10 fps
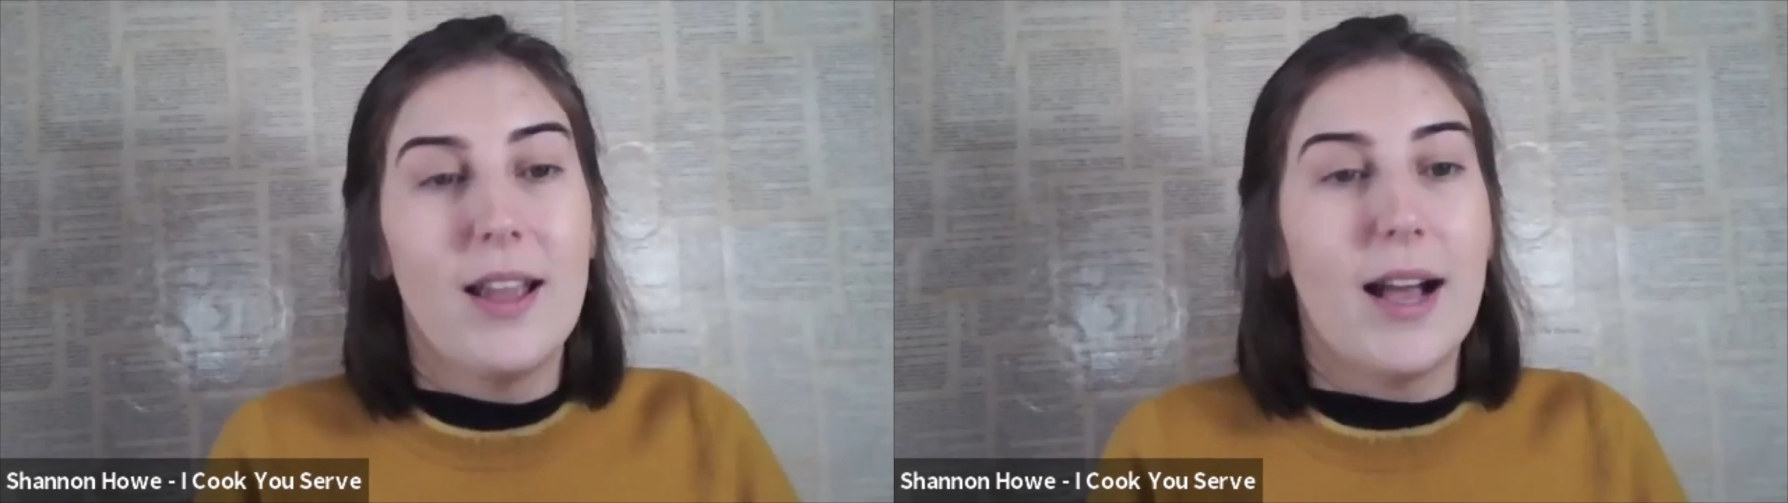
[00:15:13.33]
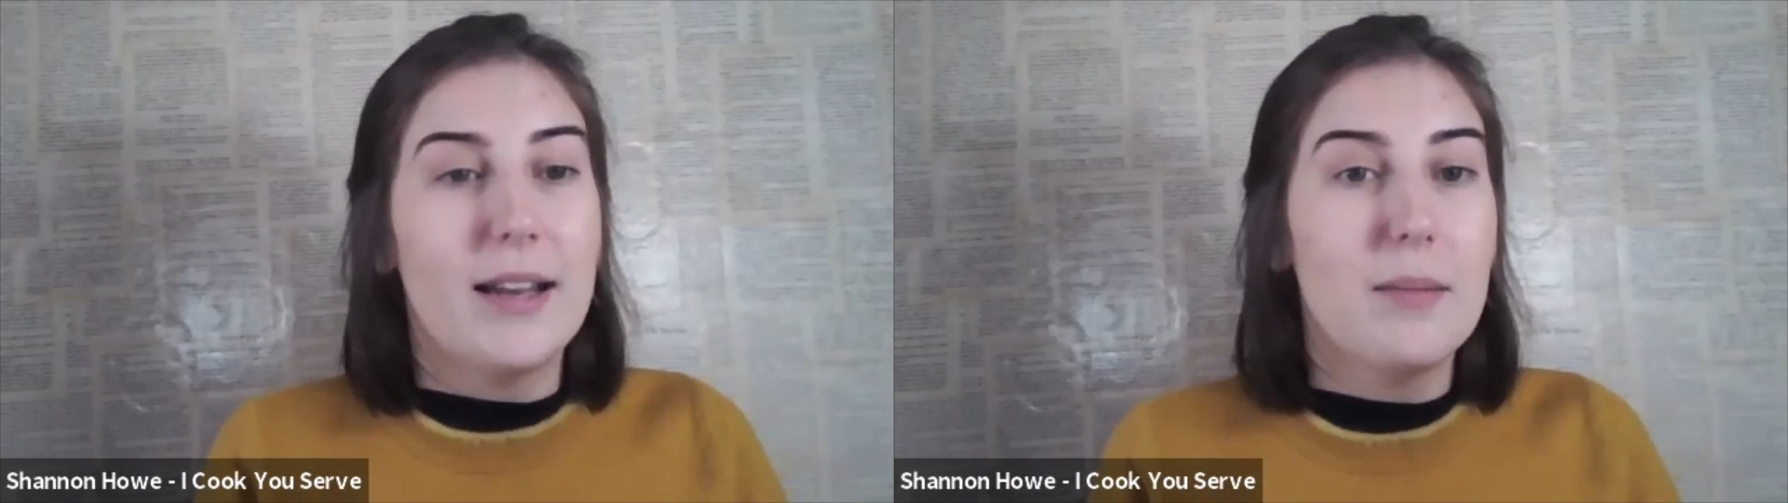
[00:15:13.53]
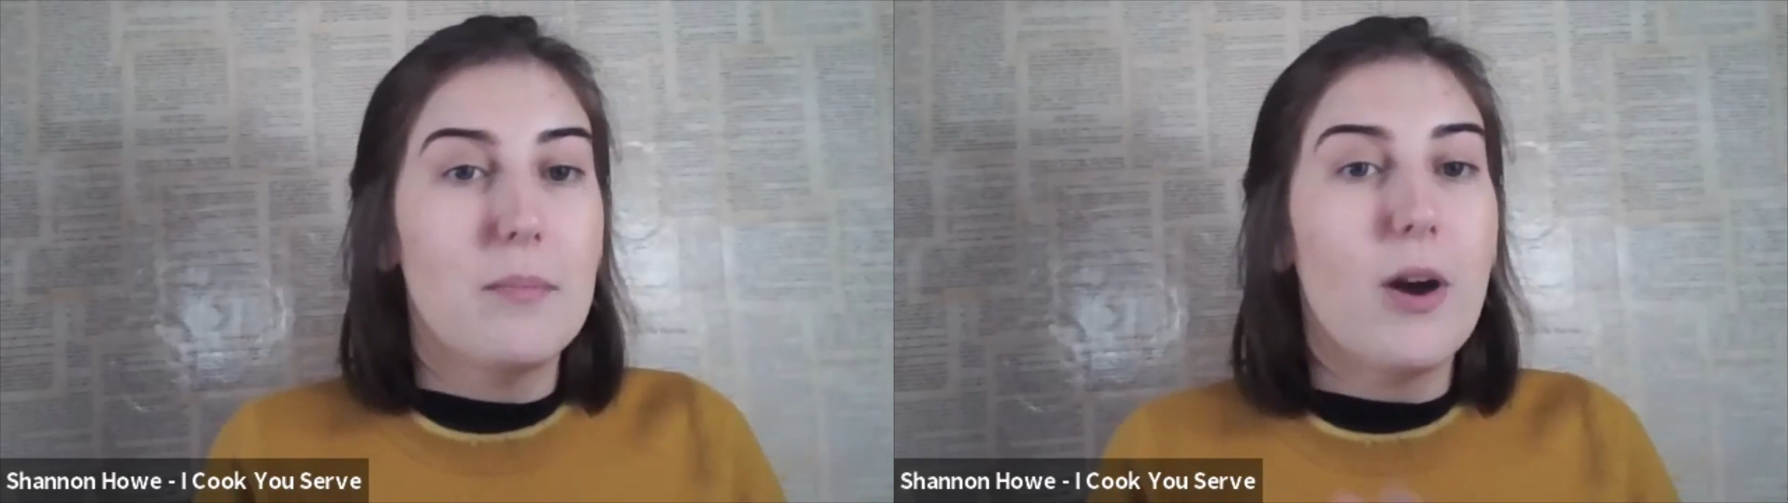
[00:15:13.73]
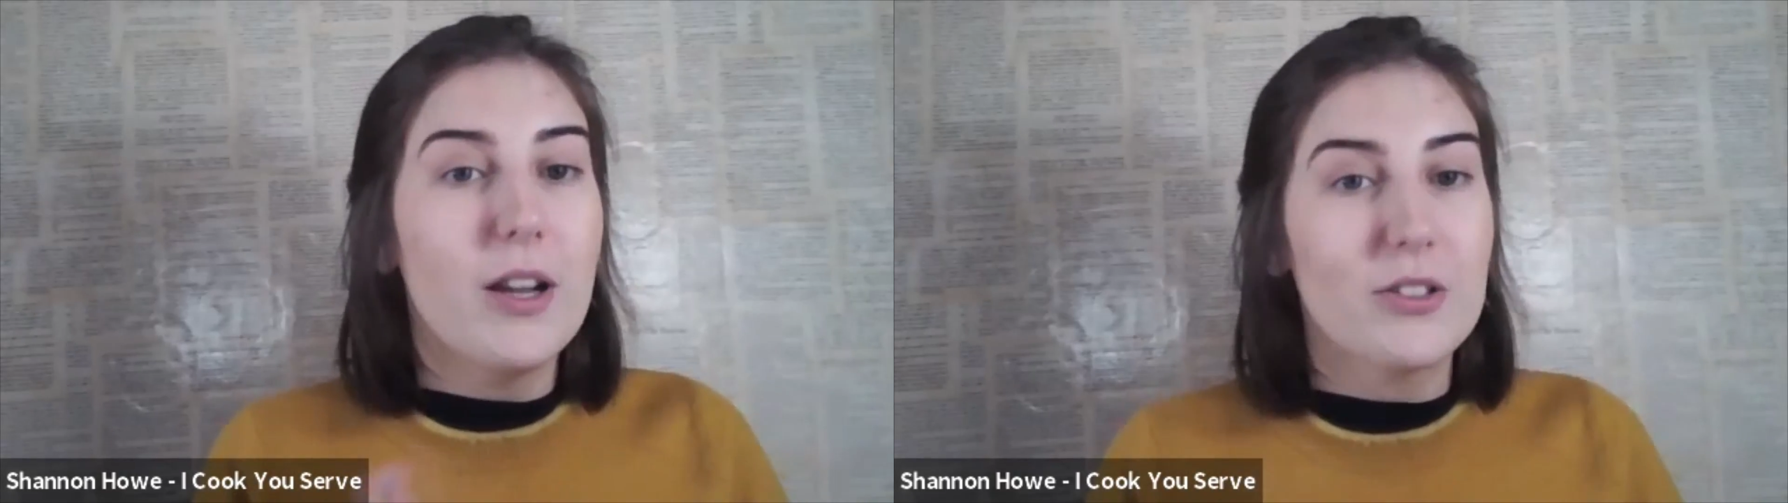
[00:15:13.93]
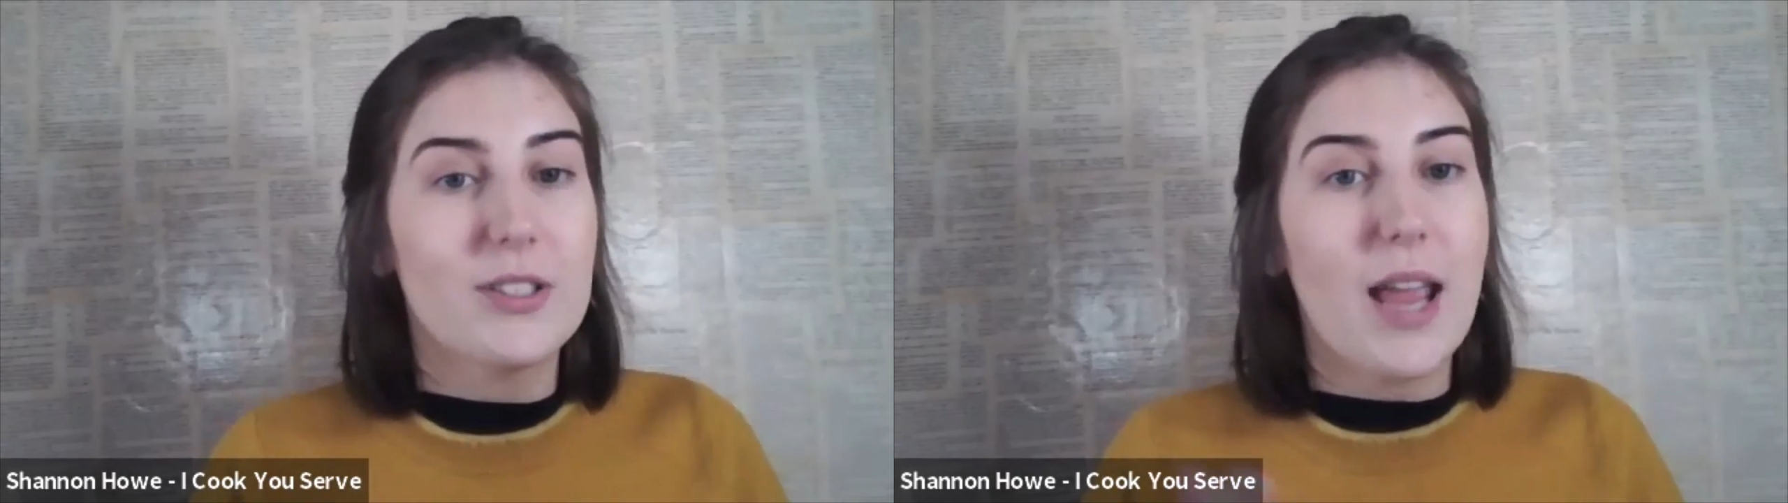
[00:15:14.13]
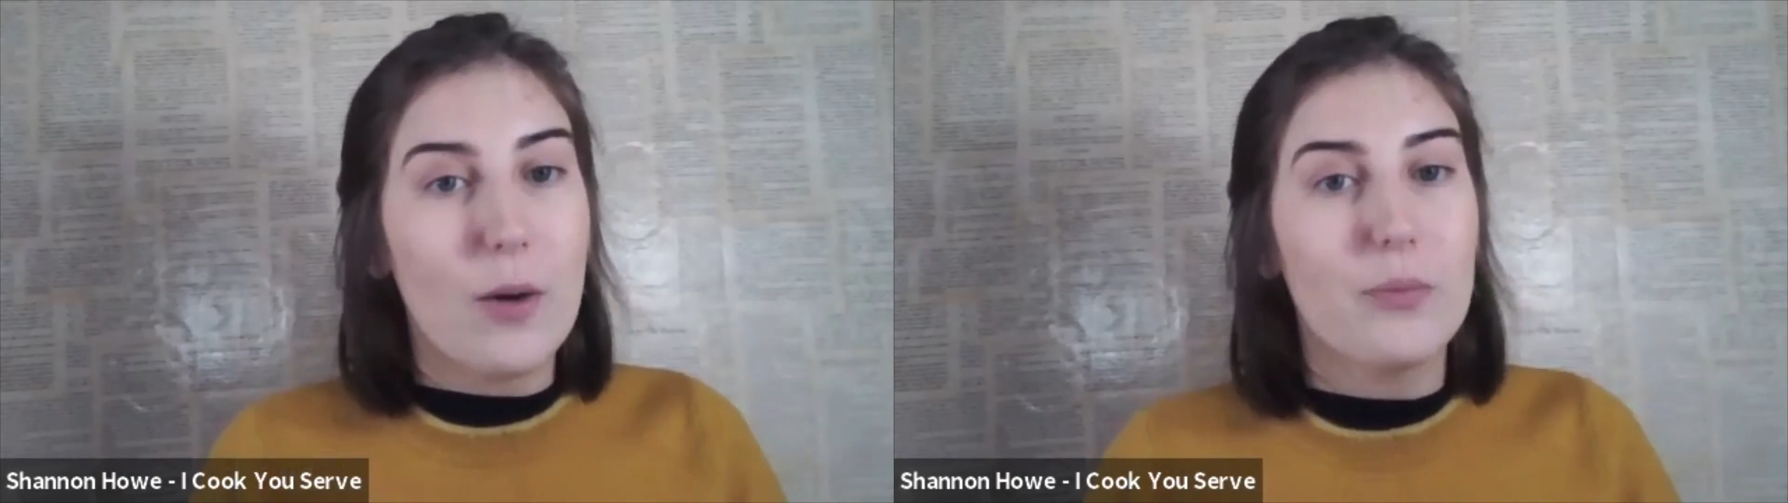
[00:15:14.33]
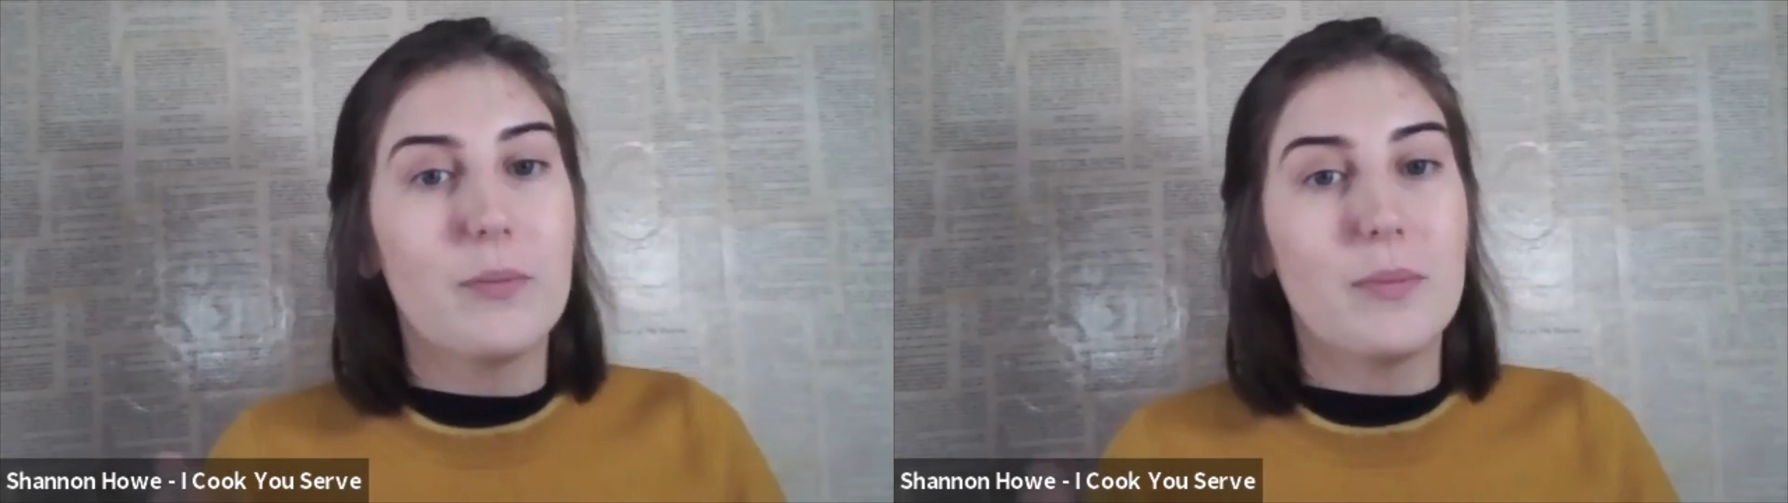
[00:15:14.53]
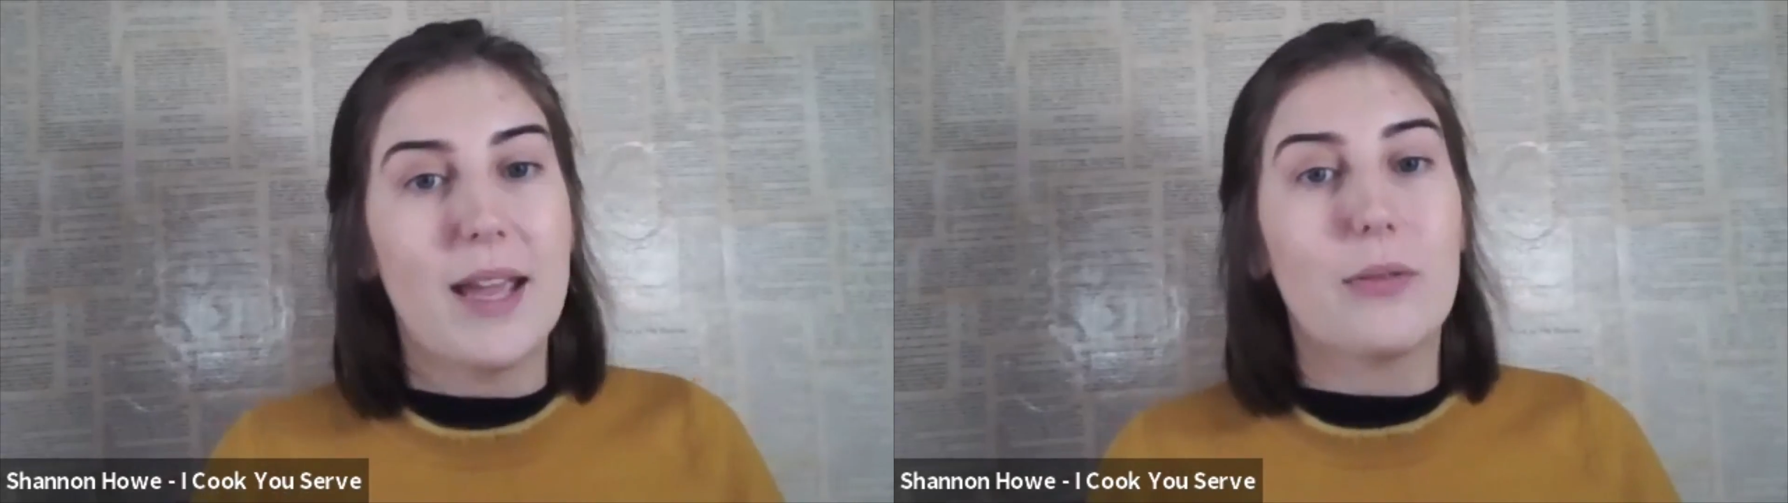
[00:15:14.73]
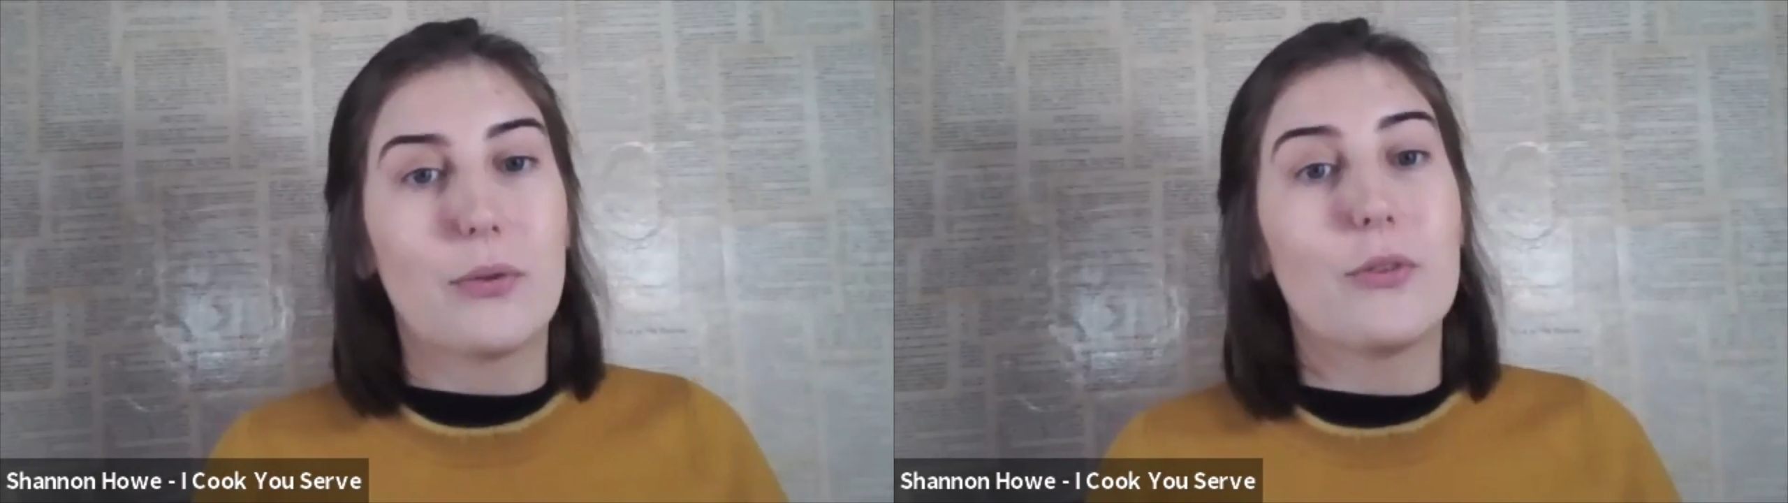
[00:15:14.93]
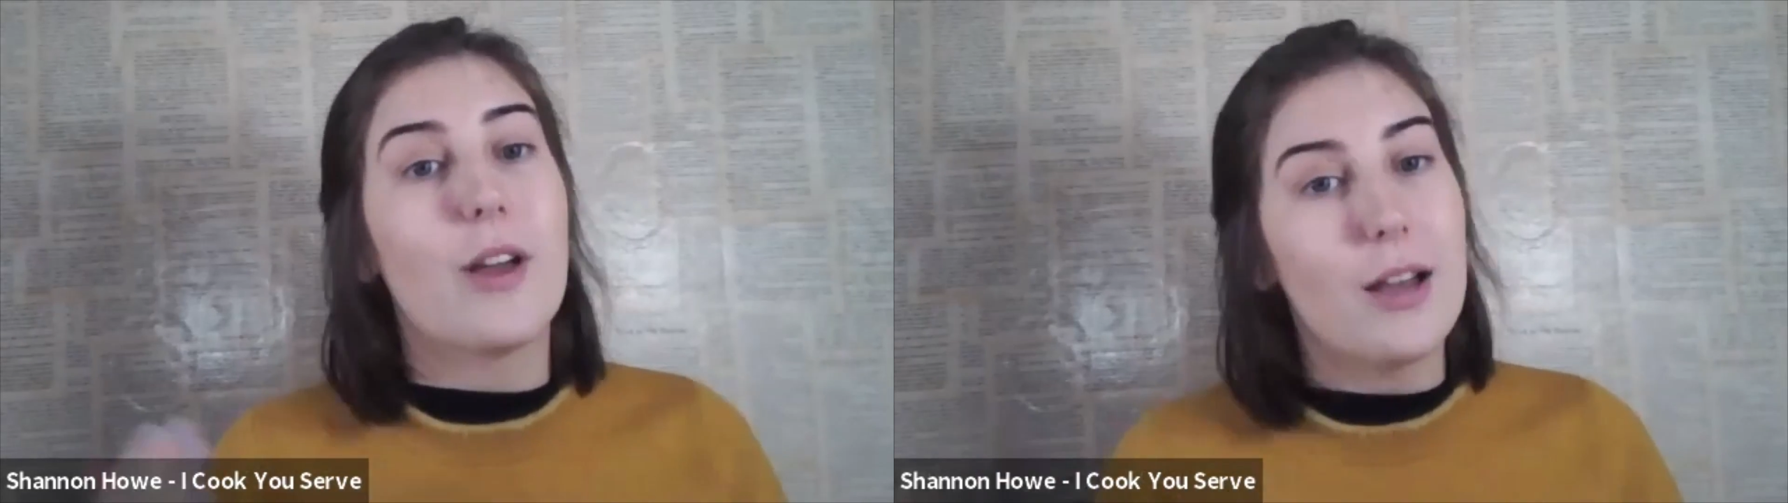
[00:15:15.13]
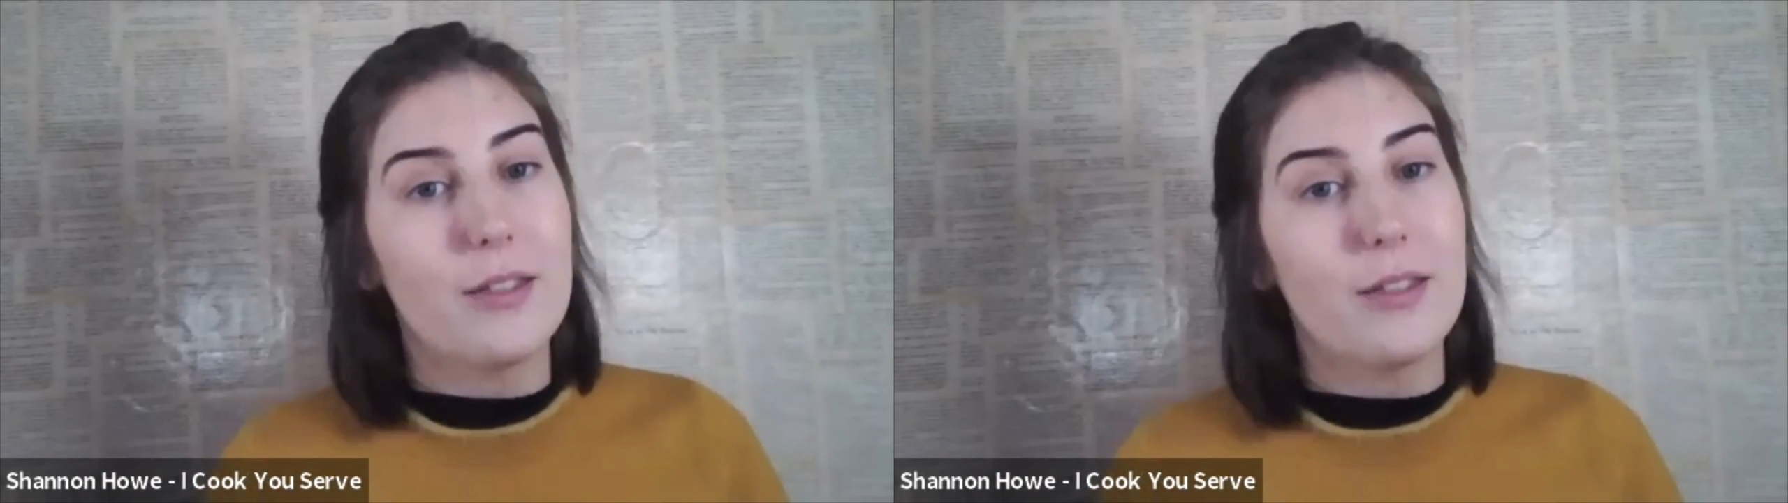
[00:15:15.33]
And it might just help them get through the